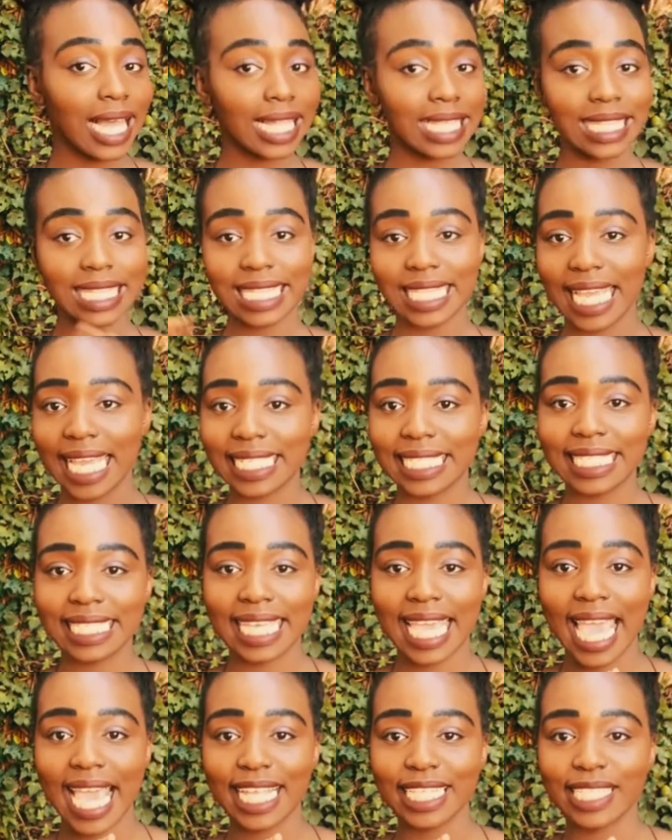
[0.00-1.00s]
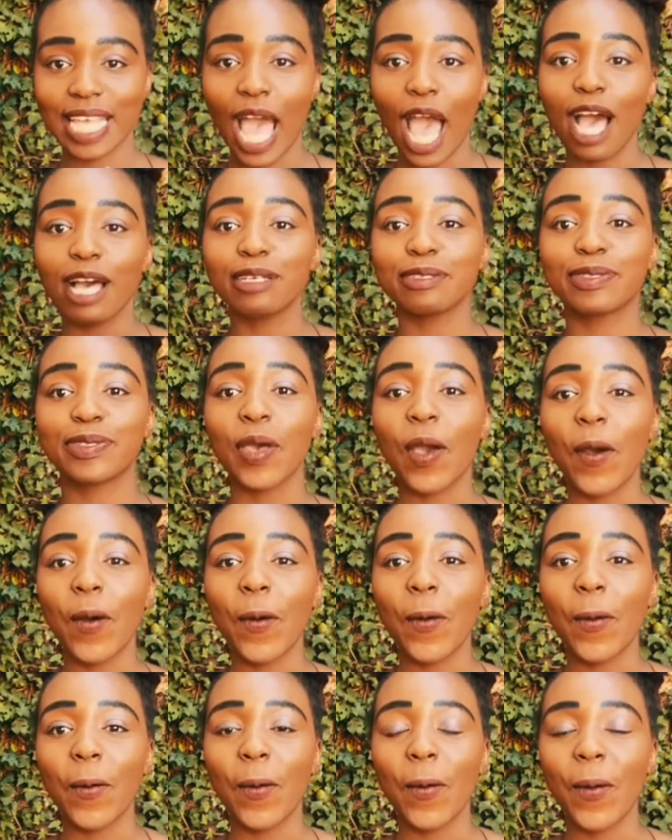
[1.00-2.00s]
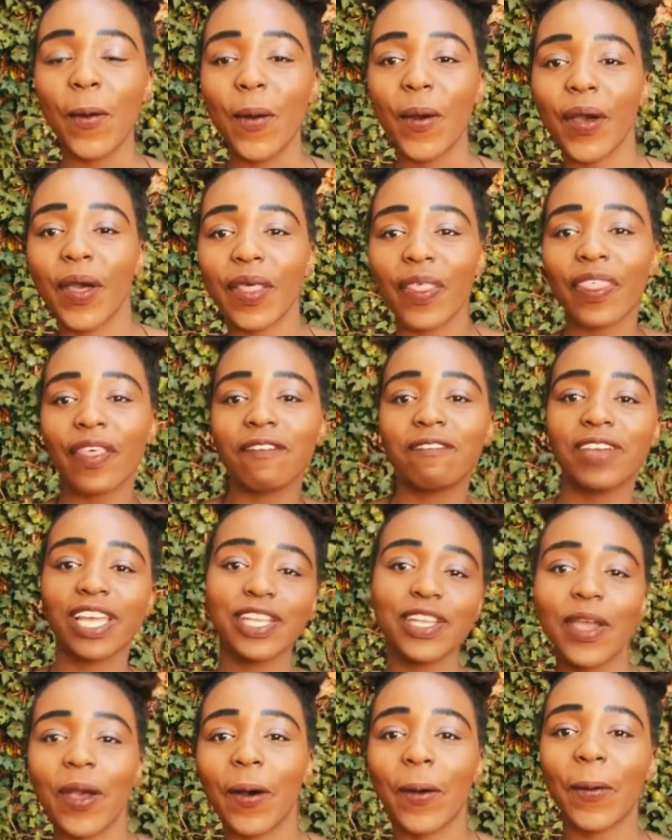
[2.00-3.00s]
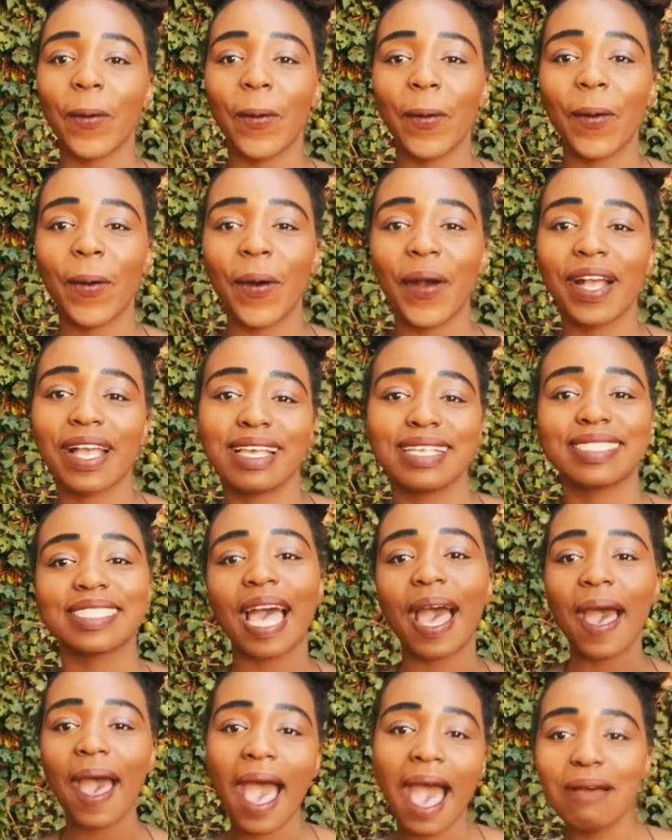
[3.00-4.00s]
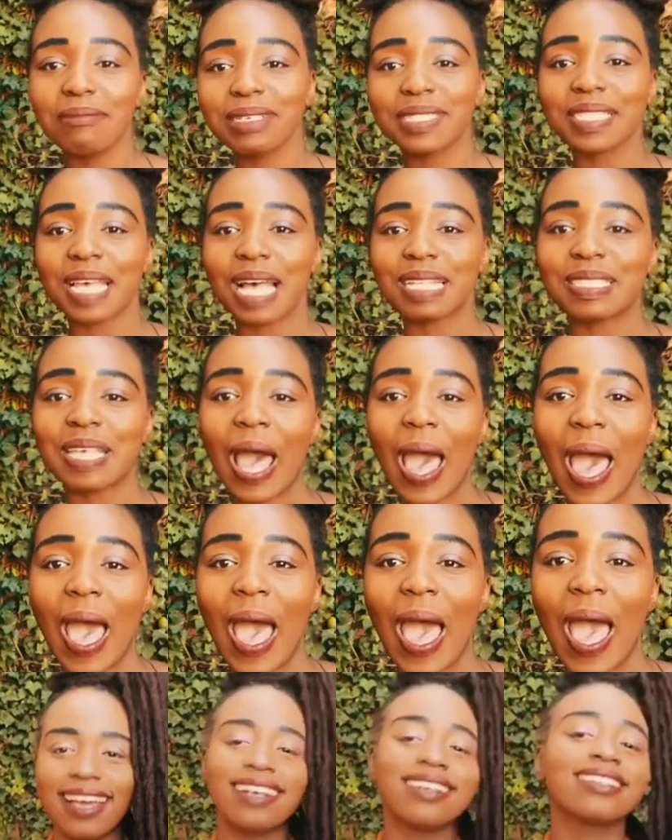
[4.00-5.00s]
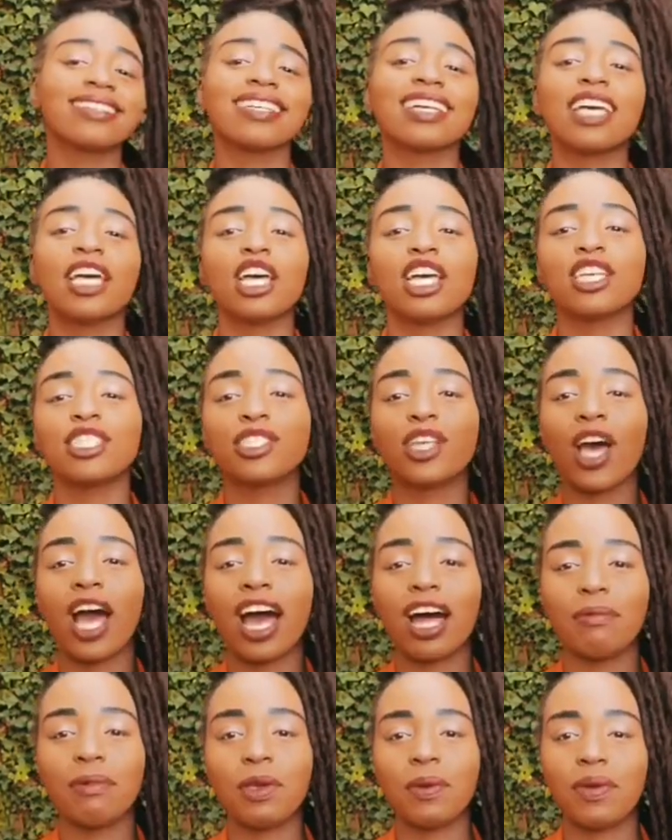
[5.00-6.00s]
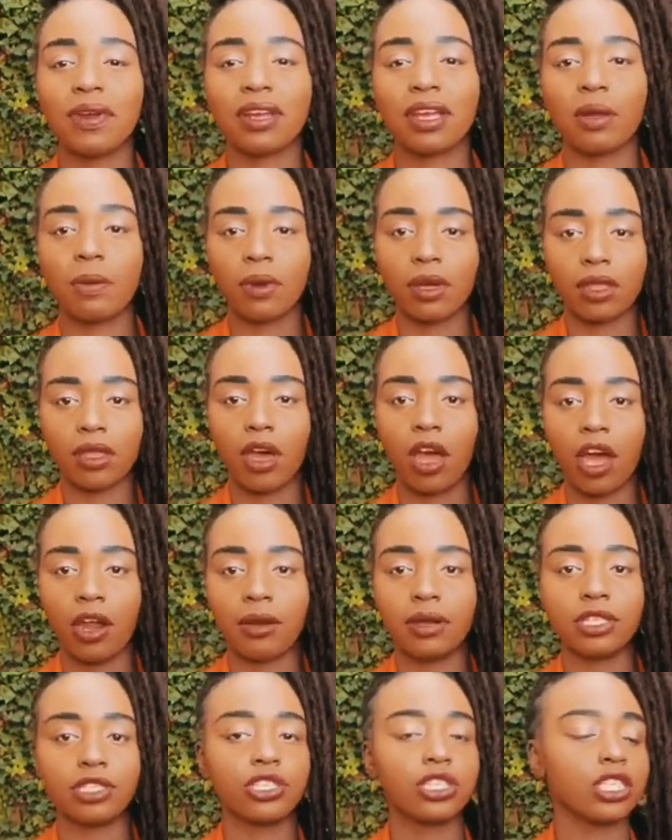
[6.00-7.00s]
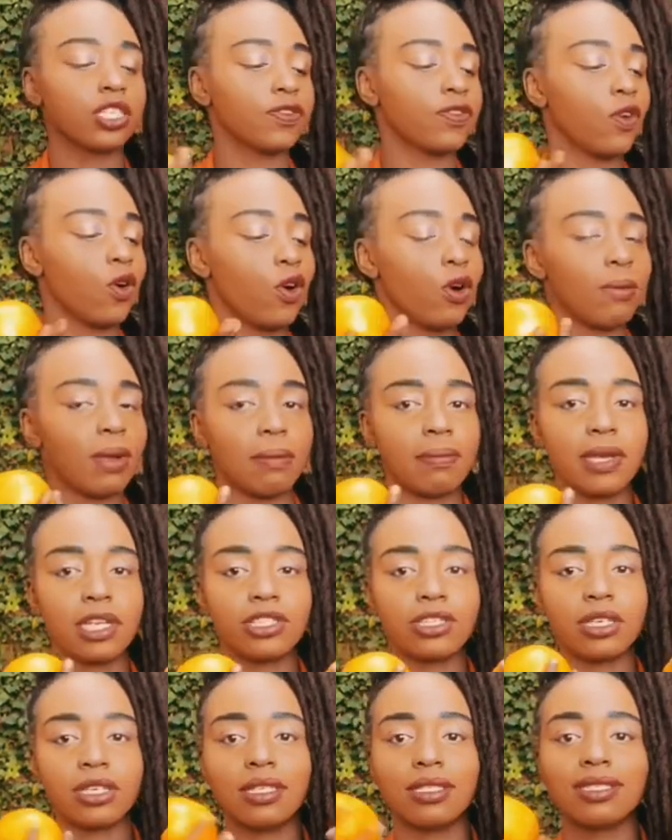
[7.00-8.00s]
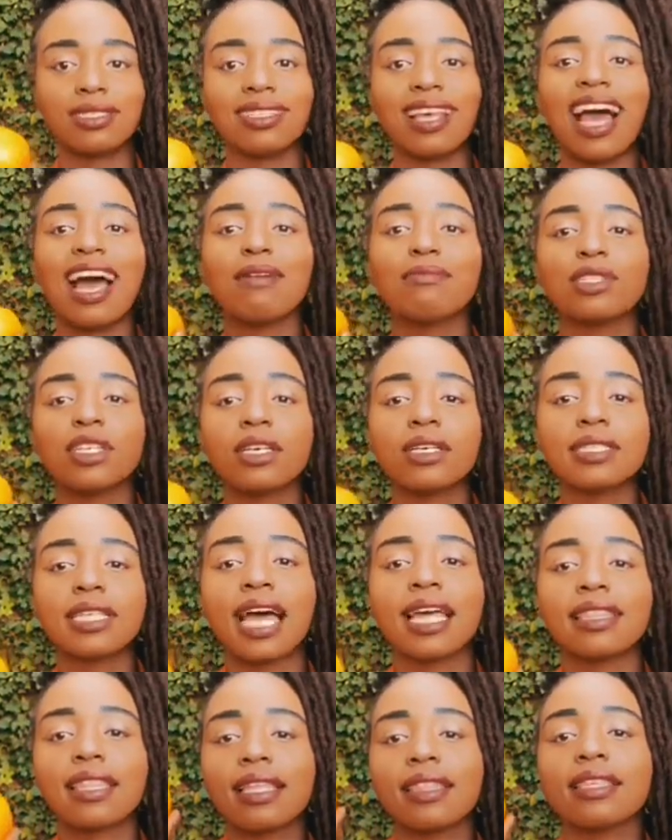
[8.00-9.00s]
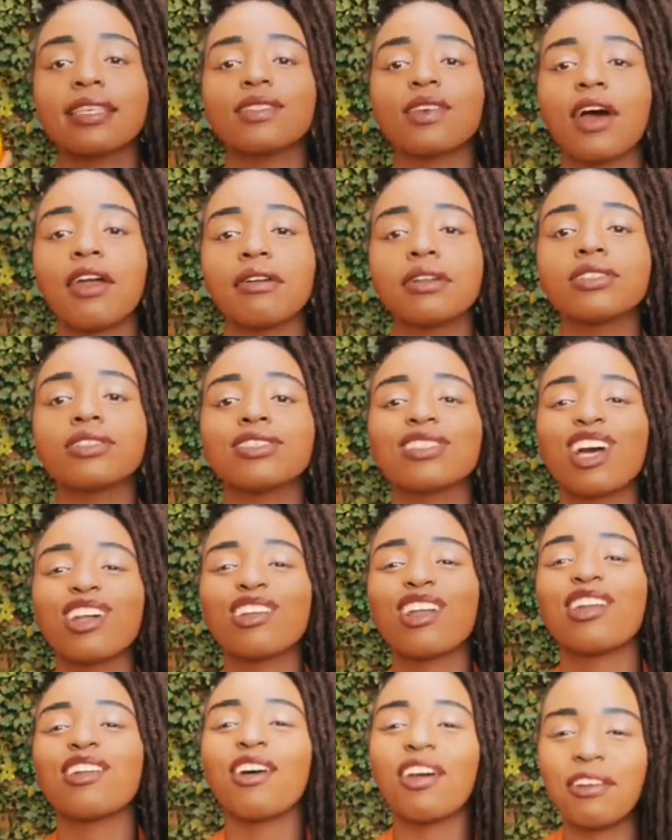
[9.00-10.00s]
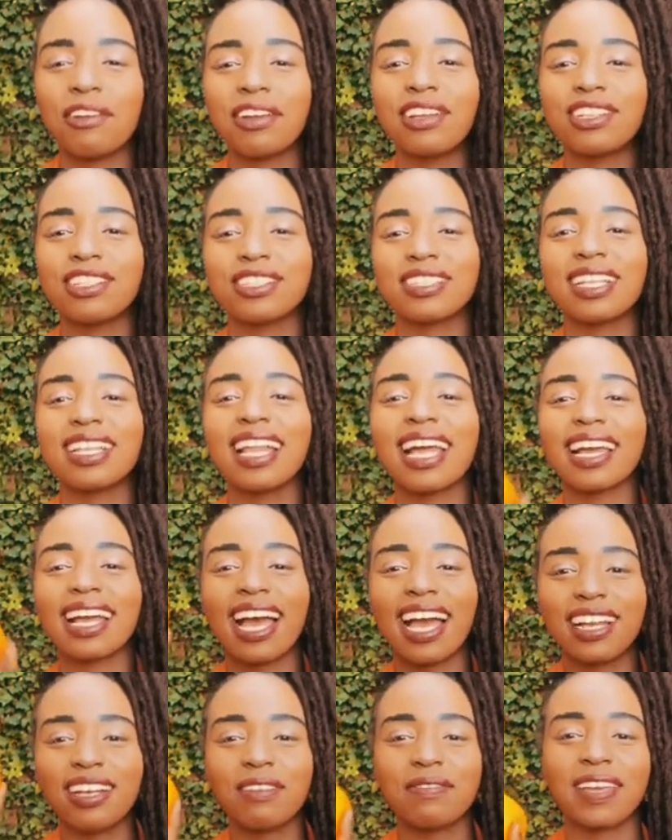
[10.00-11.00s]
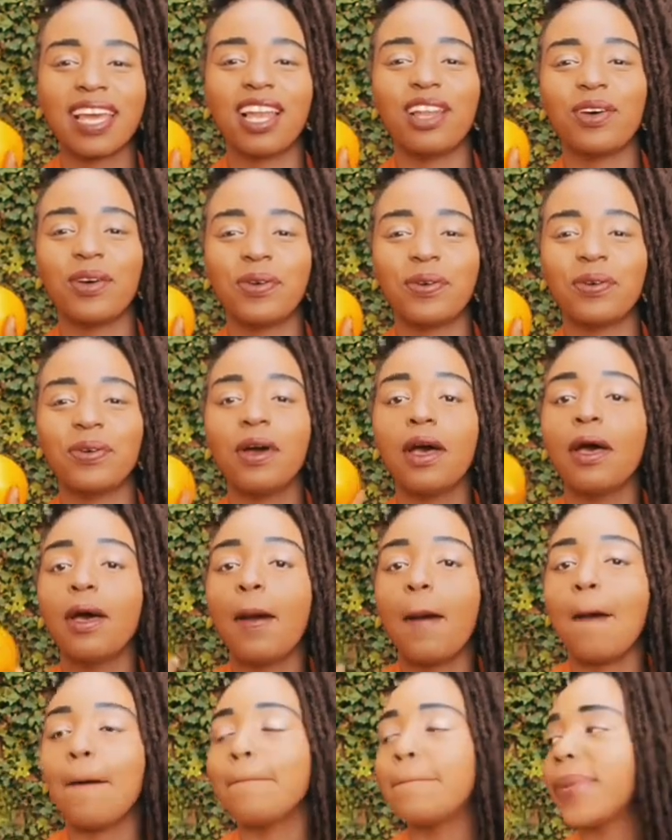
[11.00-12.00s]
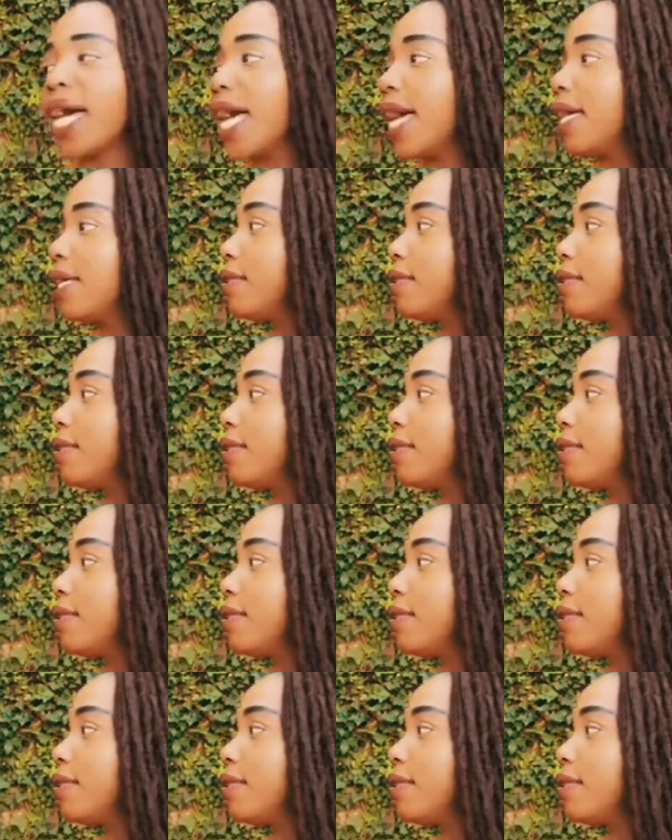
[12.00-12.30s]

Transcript: let's get to the video because I'm excited. So I'll be working with oranges for all my pictures. I'm so sad that these oranges are not orange, they're like kind of yellow, but